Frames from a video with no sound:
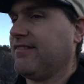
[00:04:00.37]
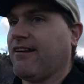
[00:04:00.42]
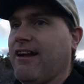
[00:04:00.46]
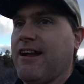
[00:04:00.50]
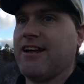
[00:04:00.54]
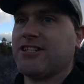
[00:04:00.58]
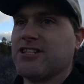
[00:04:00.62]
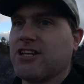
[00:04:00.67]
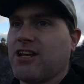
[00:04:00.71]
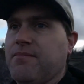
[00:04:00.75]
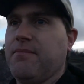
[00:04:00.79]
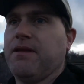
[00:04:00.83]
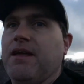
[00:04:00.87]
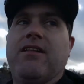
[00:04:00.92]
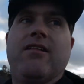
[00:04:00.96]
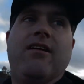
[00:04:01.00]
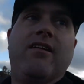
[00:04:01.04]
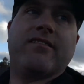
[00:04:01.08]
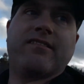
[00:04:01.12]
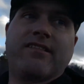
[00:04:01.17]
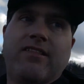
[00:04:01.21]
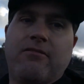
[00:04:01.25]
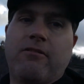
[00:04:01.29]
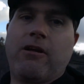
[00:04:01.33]
they're actually going to be
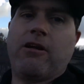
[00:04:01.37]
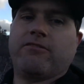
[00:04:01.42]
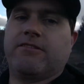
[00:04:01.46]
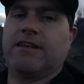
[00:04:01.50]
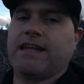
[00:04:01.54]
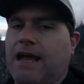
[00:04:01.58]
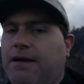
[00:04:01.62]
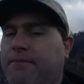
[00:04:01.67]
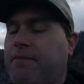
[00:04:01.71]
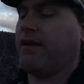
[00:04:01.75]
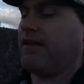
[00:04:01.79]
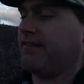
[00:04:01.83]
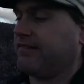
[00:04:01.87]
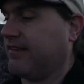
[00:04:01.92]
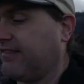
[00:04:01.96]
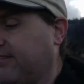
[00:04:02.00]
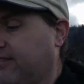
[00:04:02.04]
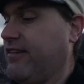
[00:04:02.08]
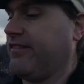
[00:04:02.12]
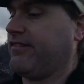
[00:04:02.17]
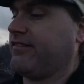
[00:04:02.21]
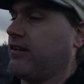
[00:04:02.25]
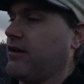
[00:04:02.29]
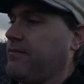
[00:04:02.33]
closing the road down because
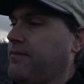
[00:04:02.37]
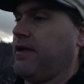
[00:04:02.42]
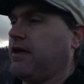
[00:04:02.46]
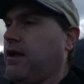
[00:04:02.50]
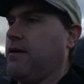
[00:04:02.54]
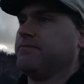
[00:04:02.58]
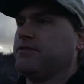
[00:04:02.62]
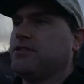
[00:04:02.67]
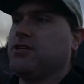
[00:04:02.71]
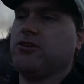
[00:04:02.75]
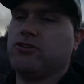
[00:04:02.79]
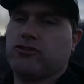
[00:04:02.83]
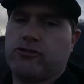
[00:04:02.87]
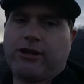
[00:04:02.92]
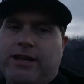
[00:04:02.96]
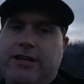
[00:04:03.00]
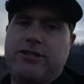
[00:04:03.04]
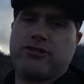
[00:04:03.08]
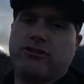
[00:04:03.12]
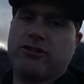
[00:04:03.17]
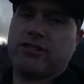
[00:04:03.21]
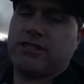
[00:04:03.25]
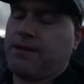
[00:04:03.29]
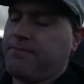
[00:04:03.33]
it's just going to become too
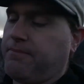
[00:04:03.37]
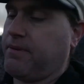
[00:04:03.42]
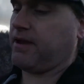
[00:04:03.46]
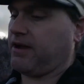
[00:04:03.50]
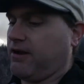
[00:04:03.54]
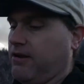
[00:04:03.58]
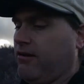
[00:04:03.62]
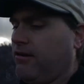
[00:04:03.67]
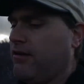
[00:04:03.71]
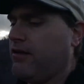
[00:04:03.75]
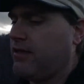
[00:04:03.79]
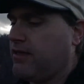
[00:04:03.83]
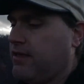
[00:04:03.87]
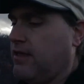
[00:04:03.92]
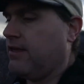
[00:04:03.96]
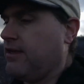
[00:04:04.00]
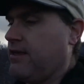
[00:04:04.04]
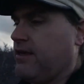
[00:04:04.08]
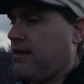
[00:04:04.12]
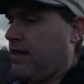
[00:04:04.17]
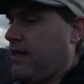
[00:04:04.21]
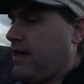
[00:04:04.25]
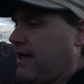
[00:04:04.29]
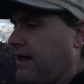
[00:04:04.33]
treacherous up here.
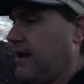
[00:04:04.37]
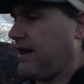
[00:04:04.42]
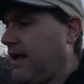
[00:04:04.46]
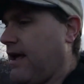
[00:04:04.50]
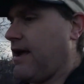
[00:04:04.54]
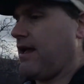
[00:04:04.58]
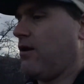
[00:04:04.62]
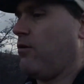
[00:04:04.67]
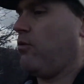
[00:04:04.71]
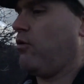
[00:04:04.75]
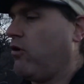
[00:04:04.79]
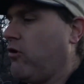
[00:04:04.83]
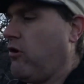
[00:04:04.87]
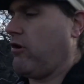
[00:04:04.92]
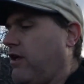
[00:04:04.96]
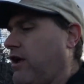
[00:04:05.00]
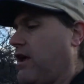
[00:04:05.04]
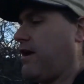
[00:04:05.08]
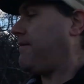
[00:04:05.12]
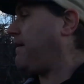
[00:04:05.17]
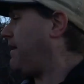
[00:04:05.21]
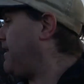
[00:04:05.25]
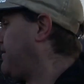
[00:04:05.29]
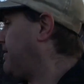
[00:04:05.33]
And I got a
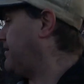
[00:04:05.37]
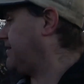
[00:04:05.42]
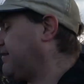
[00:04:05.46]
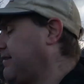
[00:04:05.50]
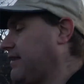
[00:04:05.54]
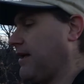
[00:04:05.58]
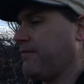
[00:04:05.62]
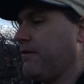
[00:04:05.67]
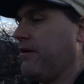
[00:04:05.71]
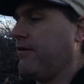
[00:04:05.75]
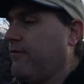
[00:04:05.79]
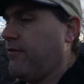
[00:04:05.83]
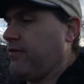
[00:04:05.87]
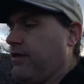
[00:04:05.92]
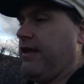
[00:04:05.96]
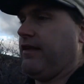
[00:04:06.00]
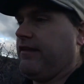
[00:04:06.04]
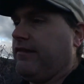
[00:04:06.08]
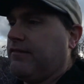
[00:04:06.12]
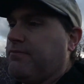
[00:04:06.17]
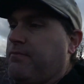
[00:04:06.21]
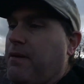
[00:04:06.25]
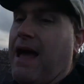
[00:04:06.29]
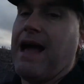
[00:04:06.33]
warning about some of
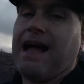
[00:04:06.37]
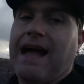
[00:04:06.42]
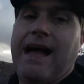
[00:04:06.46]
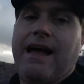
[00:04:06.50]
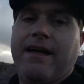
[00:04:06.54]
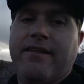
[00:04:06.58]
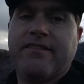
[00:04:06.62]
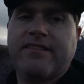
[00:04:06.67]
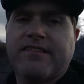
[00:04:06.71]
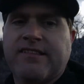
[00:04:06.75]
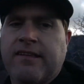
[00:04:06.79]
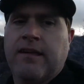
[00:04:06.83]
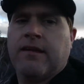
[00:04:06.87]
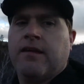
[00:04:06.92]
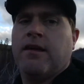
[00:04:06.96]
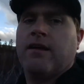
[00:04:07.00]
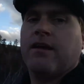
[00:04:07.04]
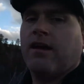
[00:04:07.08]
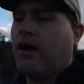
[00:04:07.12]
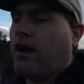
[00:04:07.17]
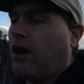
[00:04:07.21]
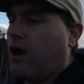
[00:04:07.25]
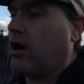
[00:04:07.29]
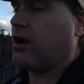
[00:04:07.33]
these paths
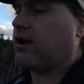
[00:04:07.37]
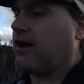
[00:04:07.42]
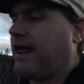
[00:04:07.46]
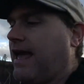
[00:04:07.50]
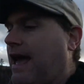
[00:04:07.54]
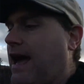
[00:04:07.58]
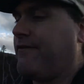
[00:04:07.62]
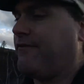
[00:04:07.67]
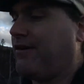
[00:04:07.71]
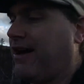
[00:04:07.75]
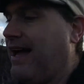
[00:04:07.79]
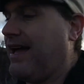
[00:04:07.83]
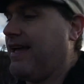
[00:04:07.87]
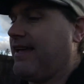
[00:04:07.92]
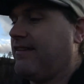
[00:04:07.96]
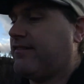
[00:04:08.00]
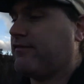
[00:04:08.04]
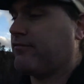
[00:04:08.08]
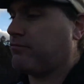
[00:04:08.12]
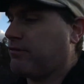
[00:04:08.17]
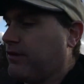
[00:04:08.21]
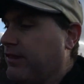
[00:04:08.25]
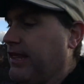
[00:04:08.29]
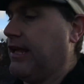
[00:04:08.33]
are going to have
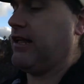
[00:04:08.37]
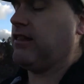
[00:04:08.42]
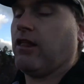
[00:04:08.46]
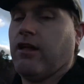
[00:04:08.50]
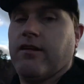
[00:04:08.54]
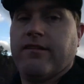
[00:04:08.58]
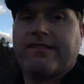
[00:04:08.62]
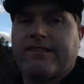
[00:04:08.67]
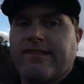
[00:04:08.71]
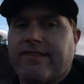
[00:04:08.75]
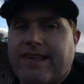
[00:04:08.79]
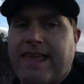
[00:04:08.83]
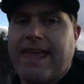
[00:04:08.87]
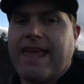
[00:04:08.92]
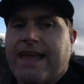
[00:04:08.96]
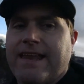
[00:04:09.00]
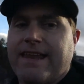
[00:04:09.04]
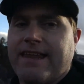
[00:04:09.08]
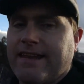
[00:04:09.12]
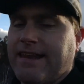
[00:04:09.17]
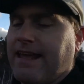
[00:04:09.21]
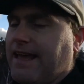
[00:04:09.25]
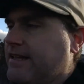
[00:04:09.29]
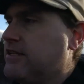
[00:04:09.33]
ice really close to the
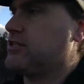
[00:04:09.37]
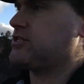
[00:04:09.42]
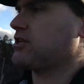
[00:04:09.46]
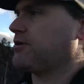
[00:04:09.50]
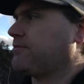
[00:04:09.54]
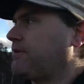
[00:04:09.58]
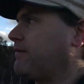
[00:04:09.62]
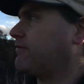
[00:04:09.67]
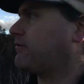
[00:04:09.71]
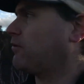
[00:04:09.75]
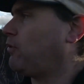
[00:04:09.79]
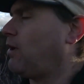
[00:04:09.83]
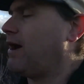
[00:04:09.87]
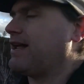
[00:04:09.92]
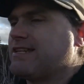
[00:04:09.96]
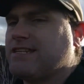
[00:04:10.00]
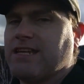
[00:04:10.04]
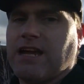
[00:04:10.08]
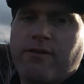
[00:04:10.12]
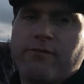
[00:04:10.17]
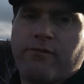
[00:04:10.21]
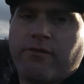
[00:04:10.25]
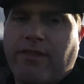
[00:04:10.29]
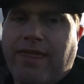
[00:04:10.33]
canyon edge, so we have to
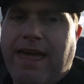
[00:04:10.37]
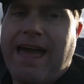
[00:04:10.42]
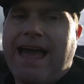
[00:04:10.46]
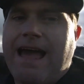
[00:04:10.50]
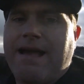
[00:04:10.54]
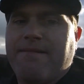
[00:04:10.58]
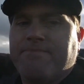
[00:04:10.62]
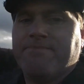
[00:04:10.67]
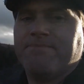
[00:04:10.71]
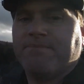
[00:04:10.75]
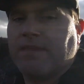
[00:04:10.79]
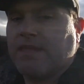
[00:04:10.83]
watch out for that.